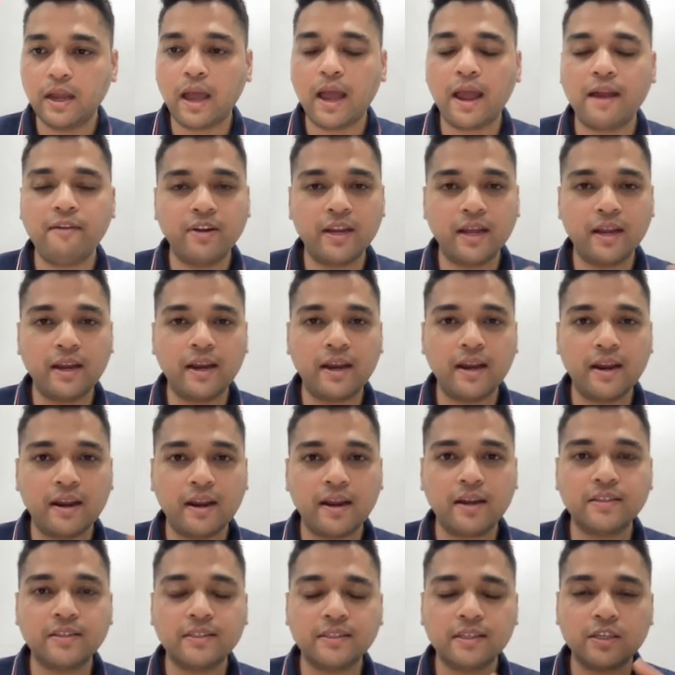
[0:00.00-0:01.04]
I have done an
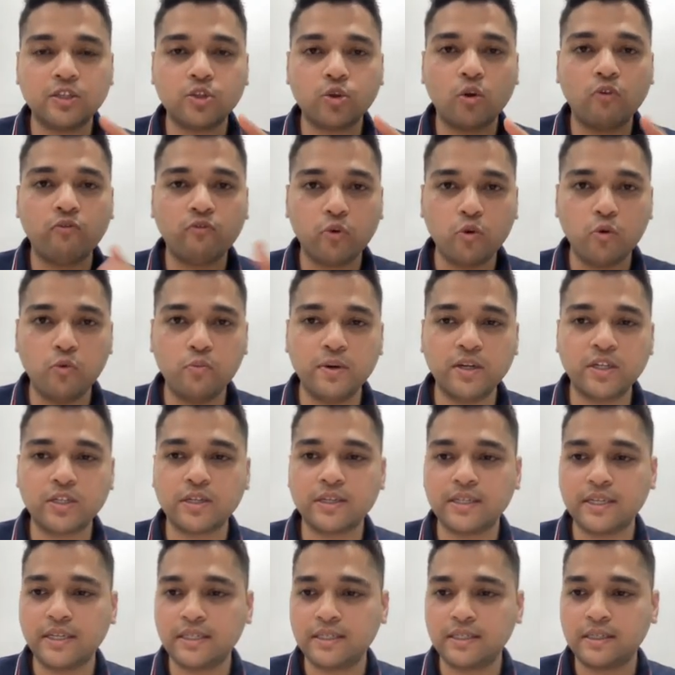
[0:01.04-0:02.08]
analysis of Uber
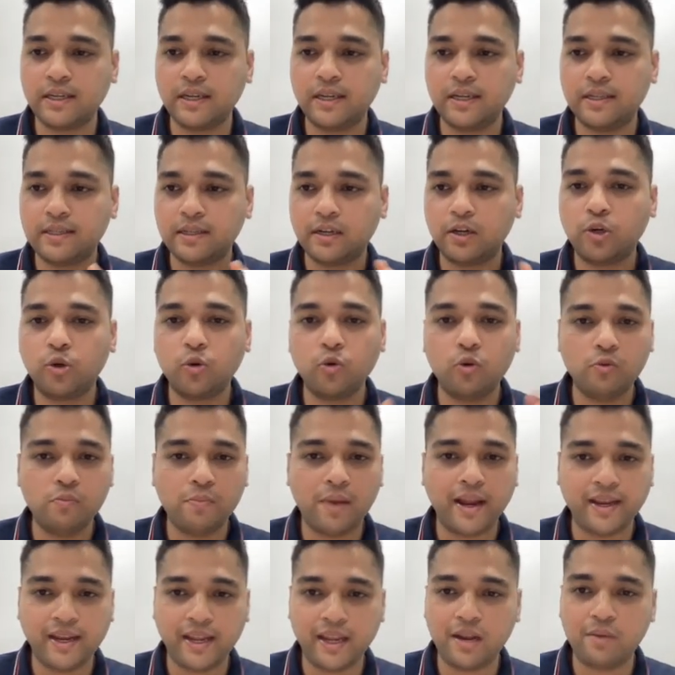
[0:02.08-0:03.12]
Suggest. It's a tool
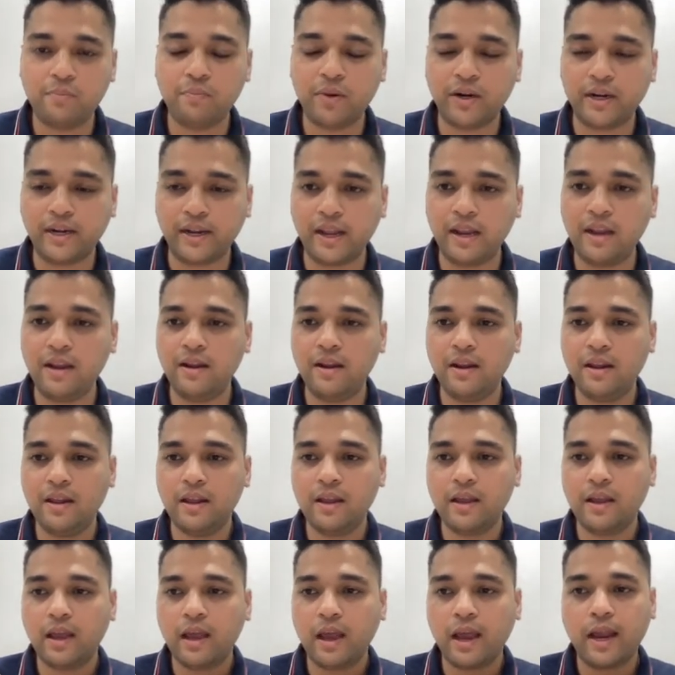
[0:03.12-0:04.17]
by Neil Patel,
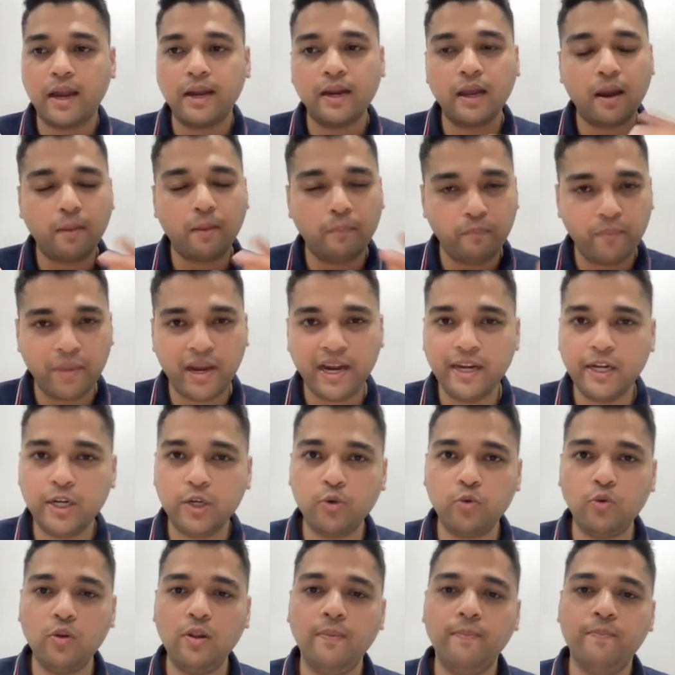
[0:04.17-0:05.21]
and a
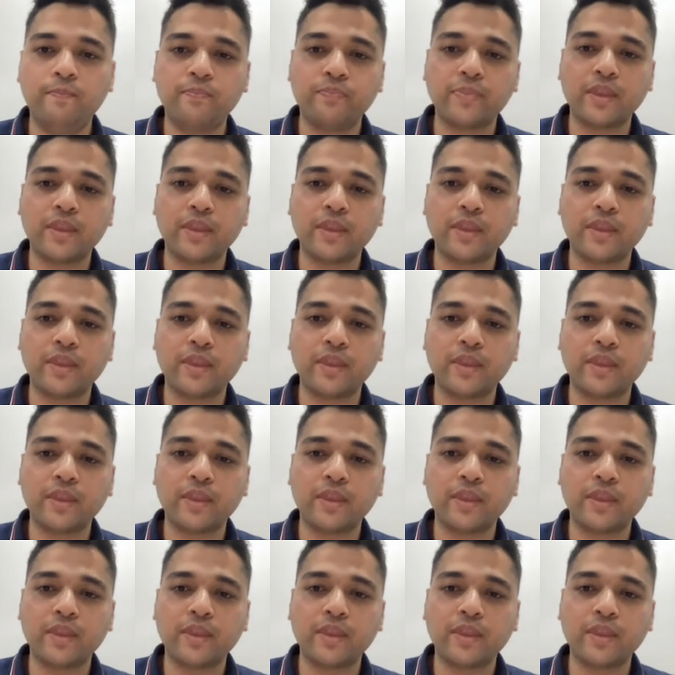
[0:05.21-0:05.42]
paid tool.